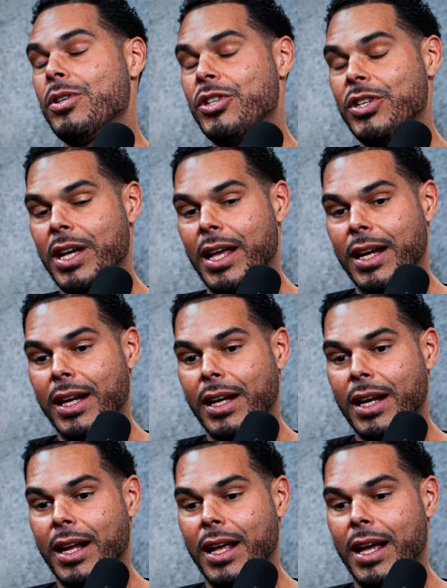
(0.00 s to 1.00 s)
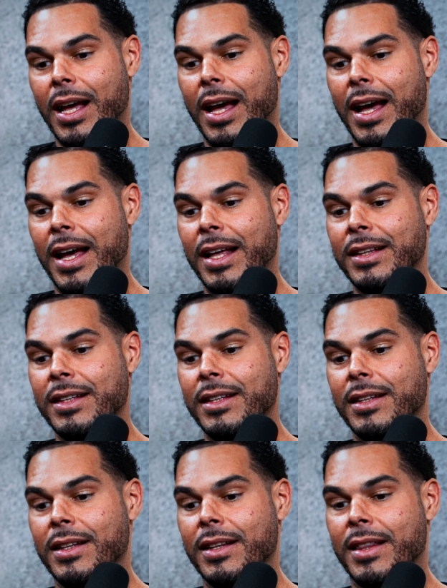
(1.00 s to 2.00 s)
shit. And
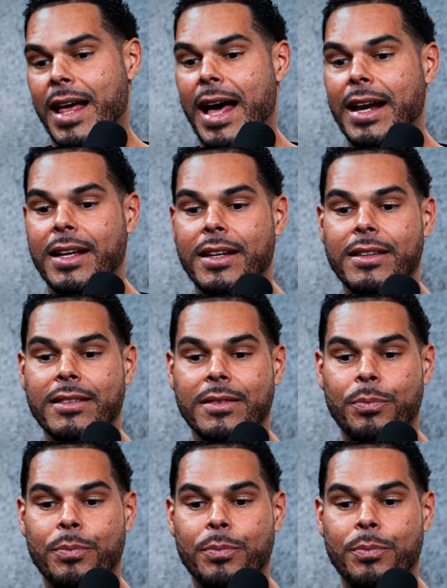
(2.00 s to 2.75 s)
that is